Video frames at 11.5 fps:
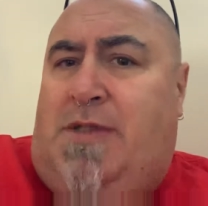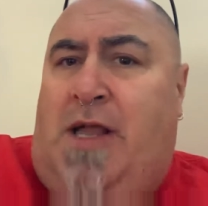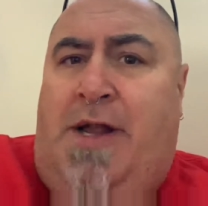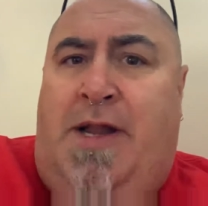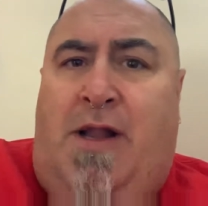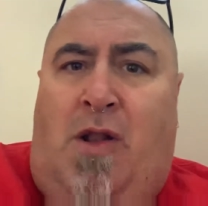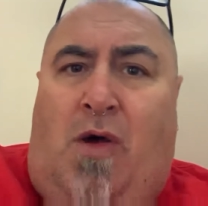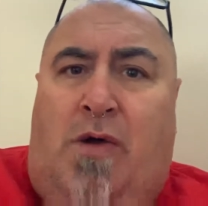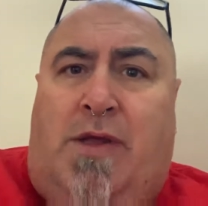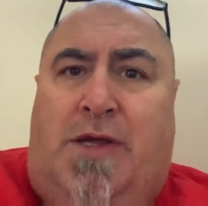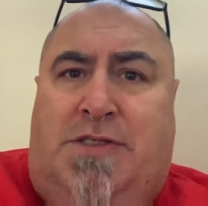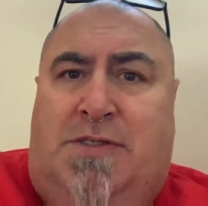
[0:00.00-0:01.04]
a lot
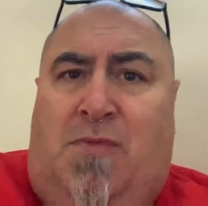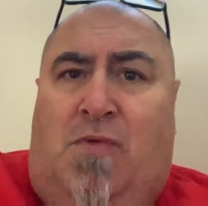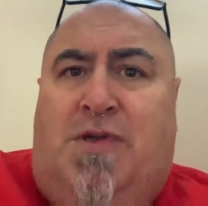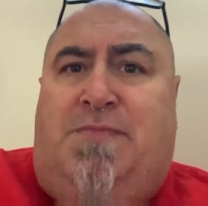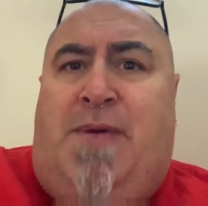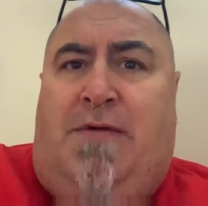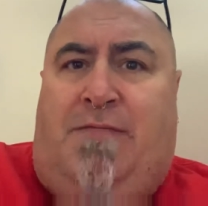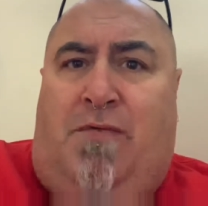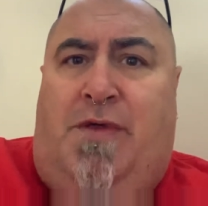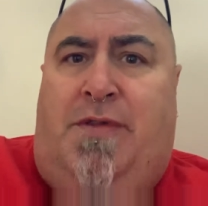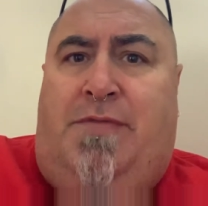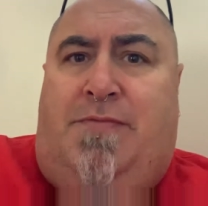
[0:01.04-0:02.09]
of cases more respectful
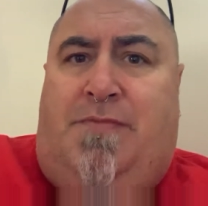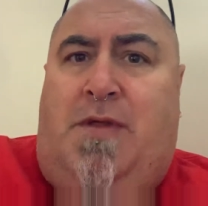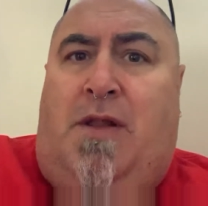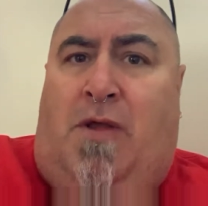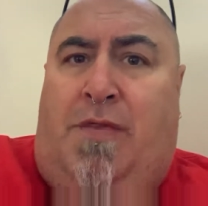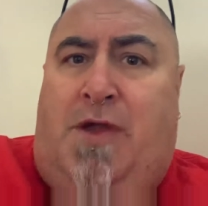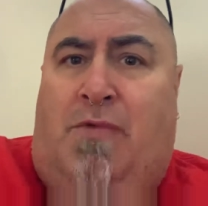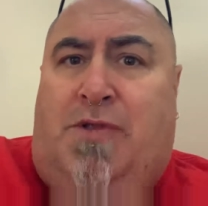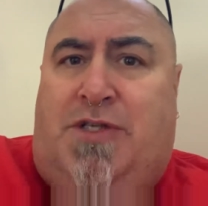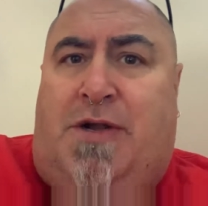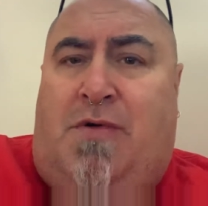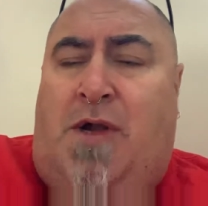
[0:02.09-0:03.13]
than a lot of the older
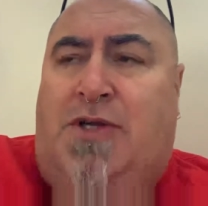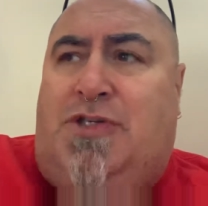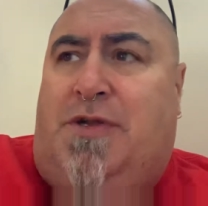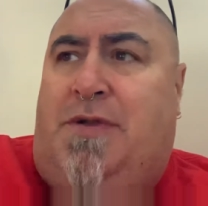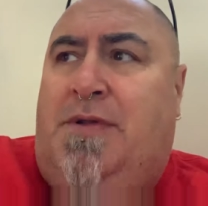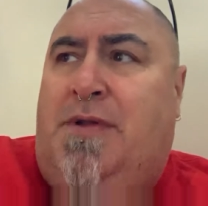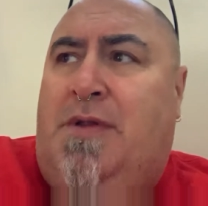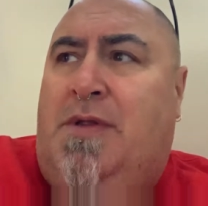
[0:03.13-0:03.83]
generation.